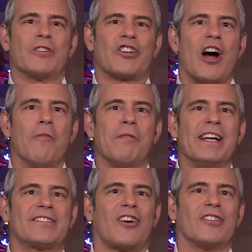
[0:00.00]
Michelle
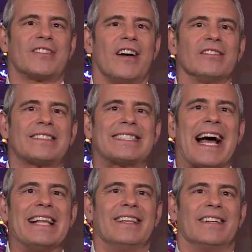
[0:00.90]
plays Garcelle's
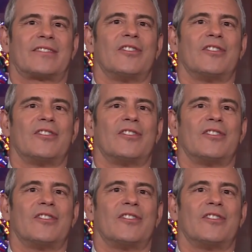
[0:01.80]
stylist.